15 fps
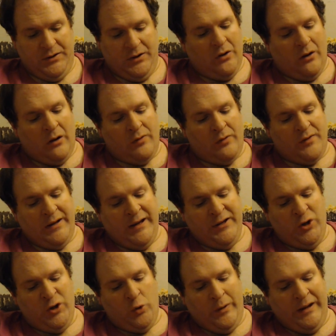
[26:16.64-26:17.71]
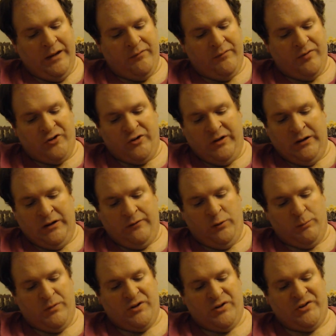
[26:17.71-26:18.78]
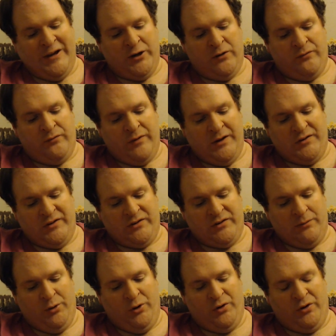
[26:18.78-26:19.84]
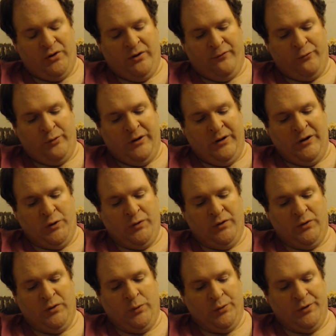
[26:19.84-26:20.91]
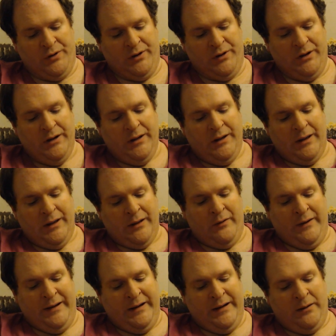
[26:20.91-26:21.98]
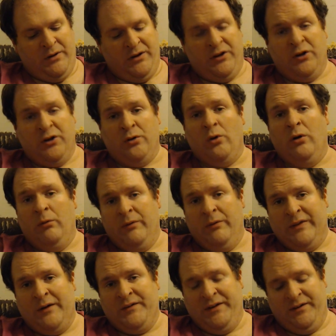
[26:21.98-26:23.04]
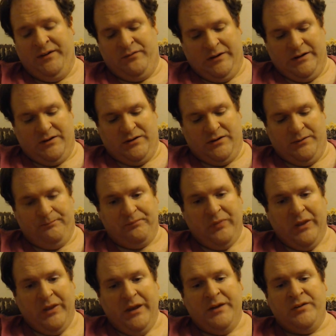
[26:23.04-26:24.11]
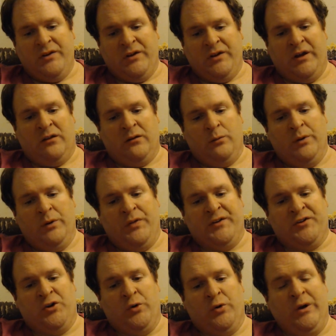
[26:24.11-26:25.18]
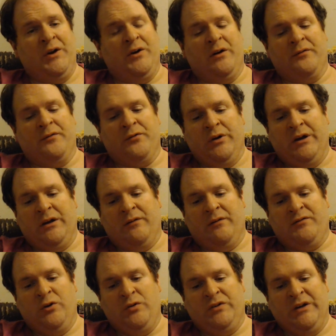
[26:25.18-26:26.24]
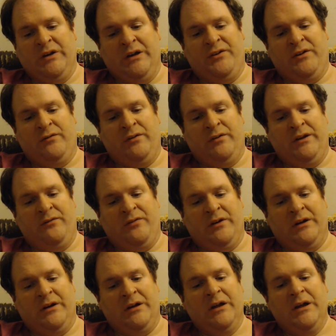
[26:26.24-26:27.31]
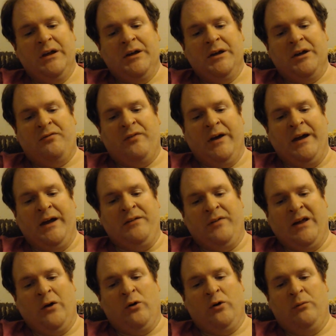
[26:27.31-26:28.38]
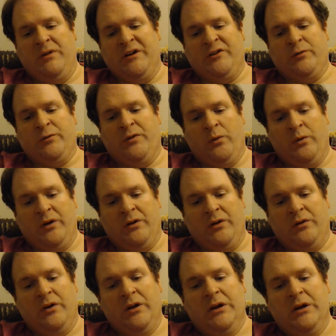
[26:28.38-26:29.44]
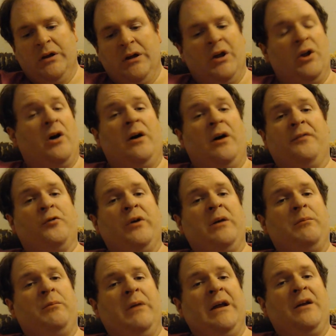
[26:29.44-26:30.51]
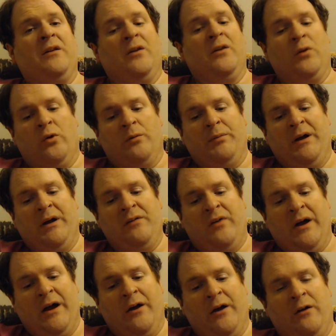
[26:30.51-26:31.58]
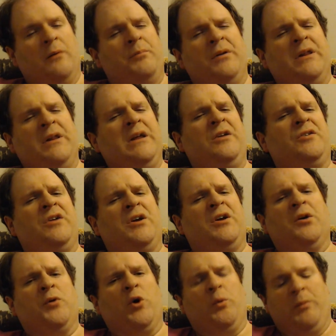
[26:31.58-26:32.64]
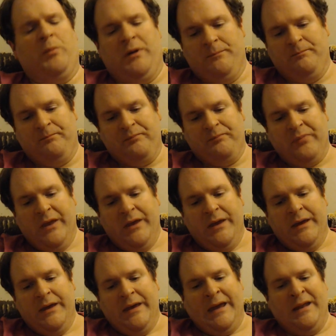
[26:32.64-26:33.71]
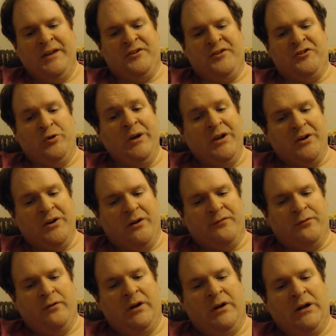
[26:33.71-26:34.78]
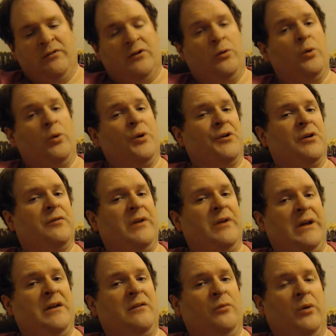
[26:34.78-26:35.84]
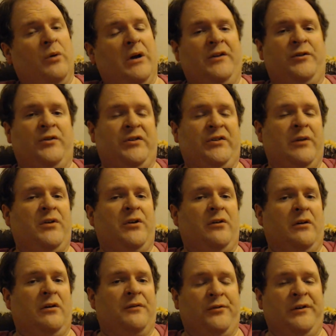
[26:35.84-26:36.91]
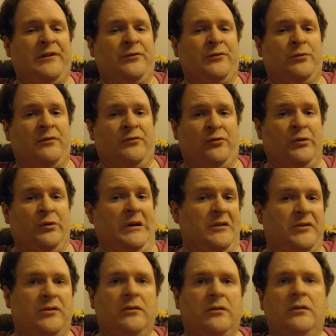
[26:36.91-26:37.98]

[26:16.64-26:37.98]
On the day you wave the sheaf, you must sacrifice as a burnt offering to the Lord a lamb a year old without defect, together with its grain offering of 2/10 of an ephah of fine flour mixed with oil, an offering made to the Lord by fire, a pleasing aroma, and its drink offering of 1/4 of a hin of wine." So some of your offerings were of drinks.